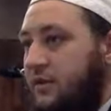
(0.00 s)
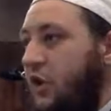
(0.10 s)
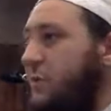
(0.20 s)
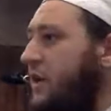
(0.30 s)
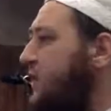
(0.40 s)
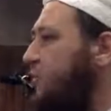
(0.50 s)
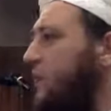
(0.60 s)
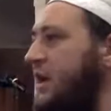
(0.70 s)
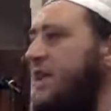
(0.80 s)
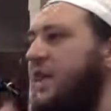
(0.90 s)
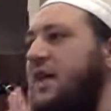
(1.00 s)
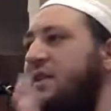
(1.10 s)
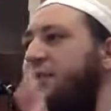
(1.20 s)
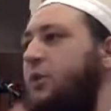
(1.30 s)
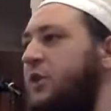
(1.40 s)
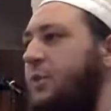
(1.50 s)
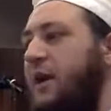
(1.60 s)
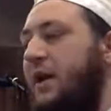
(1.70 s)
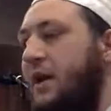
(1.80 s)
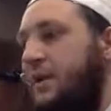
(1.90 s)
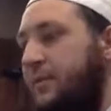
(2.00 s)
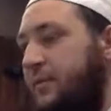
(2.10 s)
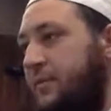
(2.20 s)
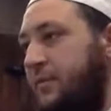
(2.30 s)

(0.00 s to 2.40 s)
So many years doing nothing except for worshipping Allah.